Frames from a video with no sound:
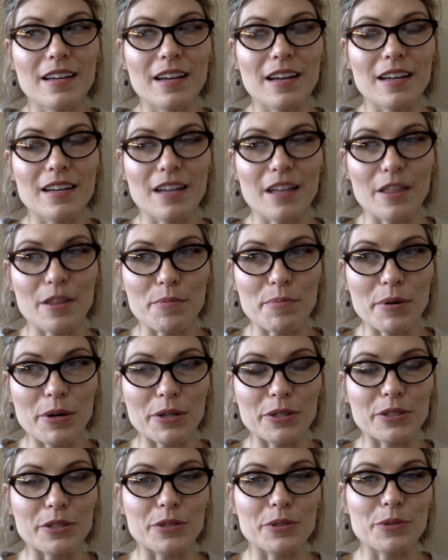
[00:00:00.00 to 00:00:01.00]
another
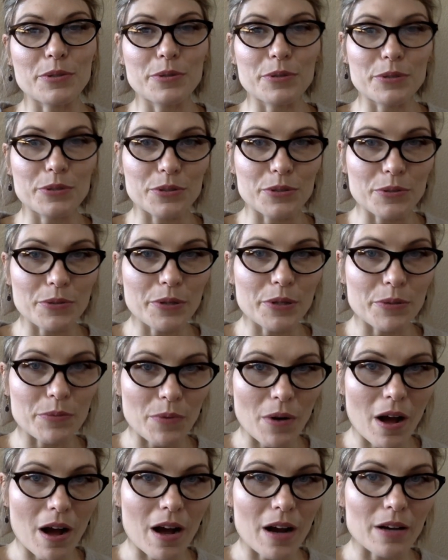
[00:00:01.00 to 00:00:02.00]
person who is doing
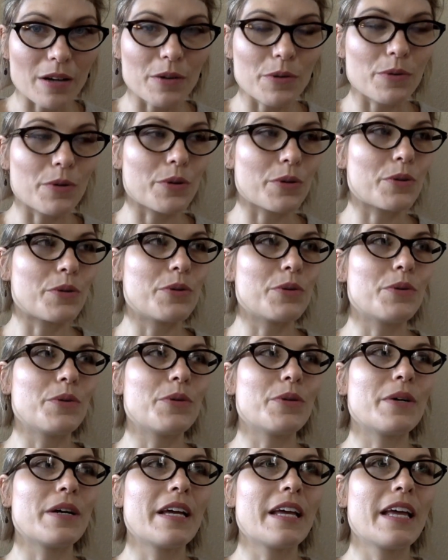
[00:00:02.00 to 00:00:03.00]
wrong or
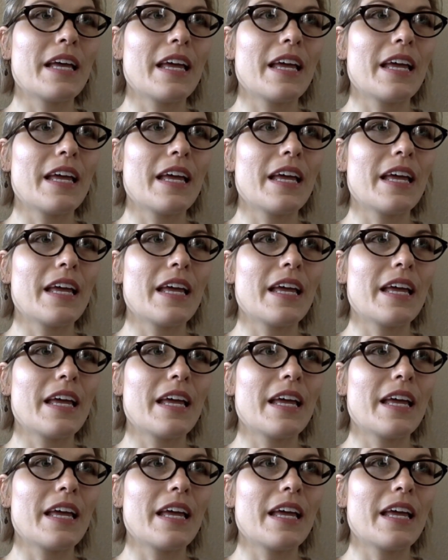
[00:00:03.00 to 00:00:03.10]
who